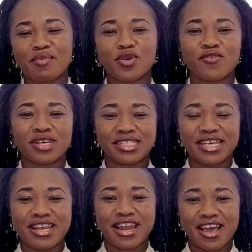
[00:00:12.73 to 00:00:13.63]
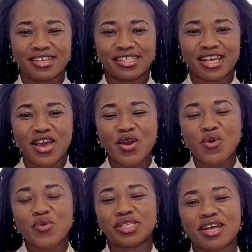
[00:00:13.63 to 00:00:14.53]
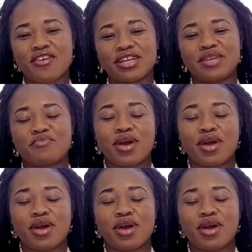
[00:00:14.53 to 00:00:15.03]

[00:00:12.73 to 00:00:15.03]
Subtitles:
I'm an overseas nurse who is currently